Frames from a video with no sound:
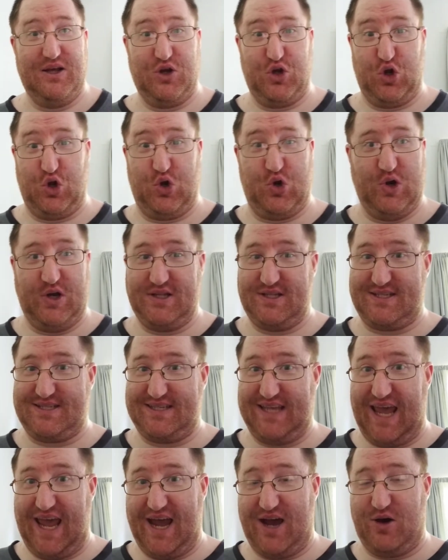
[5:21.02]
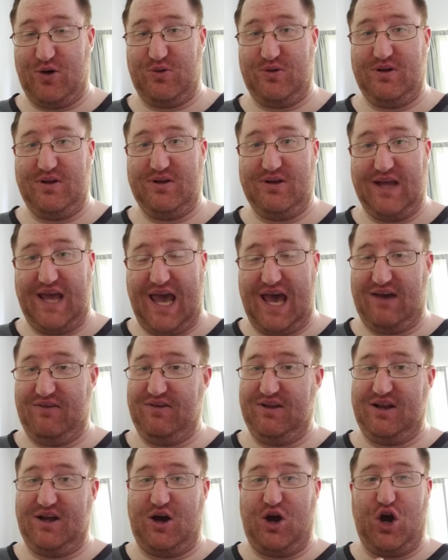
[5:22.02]
good sound,
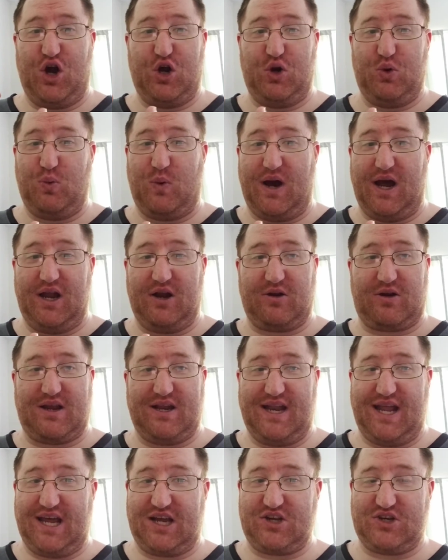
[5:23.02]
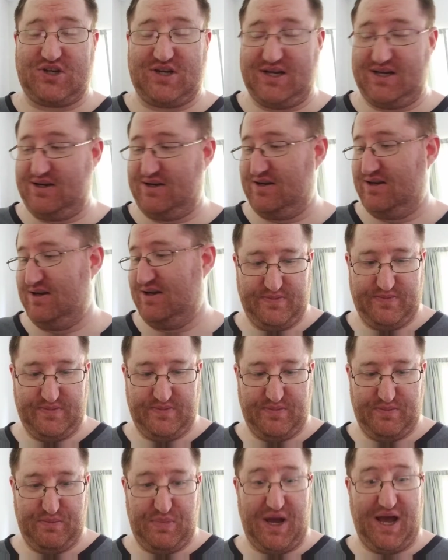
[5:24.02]
having a hardwire connection.
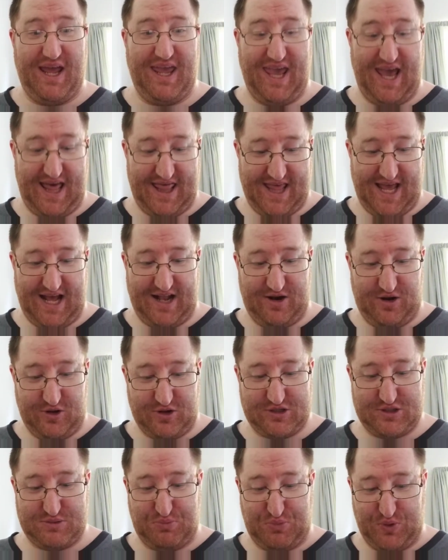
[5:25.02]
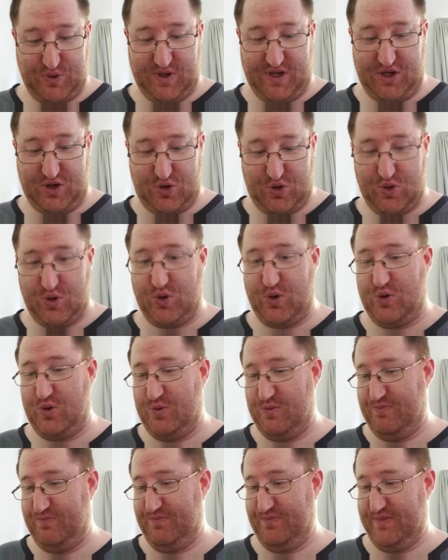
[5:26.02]
But yeah, that looks pretty cool.
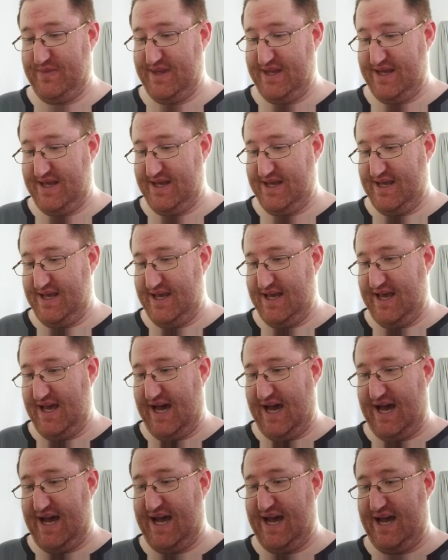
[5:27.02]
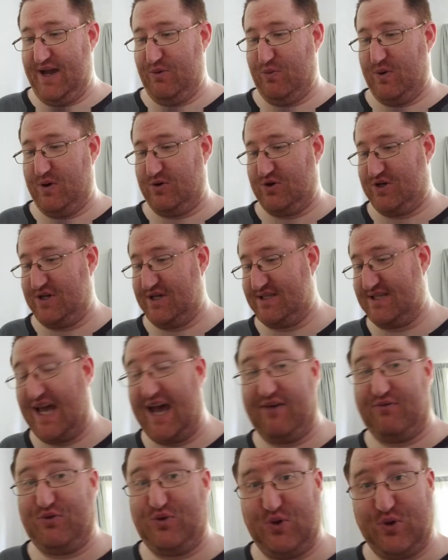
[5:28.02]
I will just
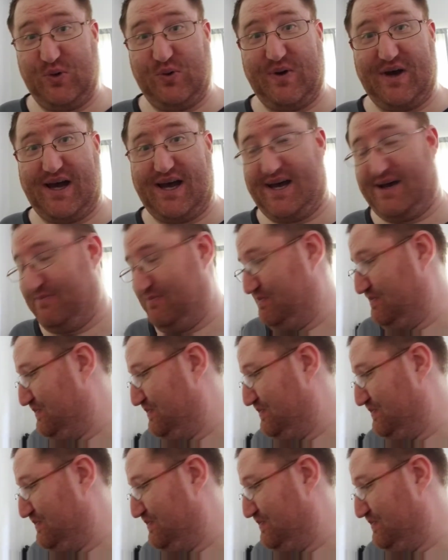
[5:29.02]
have to